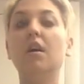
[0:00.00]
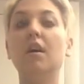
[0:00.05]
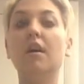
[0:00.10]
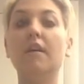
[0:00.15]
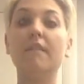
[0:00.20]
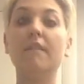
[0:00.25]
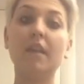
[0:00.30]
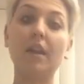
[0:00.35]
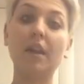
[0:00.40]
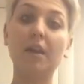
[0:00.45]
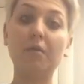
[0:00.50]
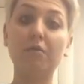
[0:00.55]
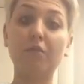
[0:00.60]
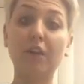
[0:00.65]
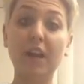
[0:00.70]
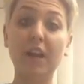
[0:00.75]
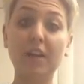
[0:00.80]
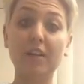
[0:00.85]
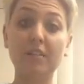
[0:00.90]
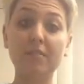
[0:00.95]
and then I
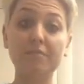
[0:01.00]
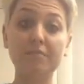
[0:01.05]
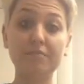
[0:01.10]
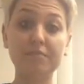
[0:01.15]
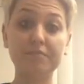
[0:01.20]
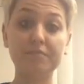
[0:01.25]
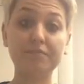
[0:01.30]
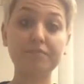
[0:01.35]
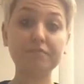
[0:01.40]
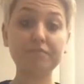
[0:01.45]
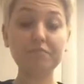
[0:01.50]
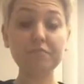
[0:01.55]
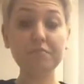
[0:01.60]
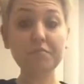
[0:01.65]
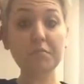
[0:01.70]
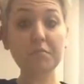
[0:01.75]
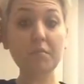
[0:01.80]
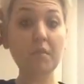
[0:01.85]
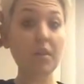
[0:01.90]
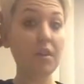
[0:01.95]
ran
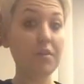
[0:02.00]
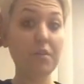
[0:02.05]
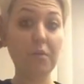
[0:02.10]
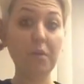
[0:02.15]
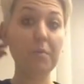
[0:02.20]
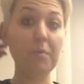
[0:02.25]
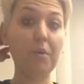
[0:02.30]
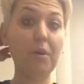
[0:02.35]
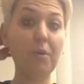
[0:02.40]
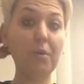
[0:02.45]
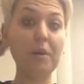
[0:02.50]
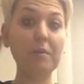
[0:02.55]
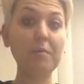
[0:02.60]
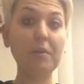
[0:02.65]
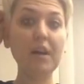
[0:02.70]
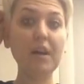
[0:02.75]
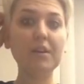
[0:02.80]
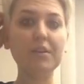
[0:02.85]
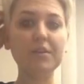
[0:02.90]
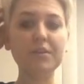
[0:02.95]
3.1
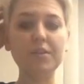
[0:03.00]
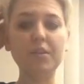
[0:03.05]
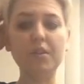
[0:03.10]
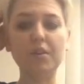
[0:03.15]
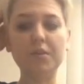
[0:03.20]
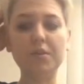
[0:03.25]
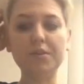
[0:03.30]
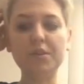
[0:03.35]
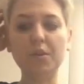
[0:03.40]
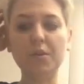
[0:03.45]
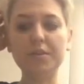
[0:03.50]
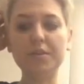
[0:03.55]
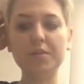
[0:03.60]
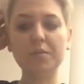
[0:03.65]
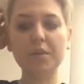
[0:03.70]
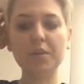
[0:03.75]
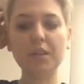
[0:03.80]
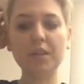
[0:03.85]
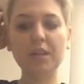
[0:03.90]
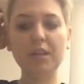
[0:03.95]
miles, so it's
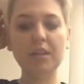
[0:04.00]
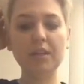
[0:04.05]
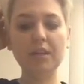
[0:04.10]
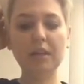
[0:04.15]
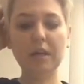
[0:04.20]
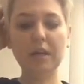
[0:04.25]
really,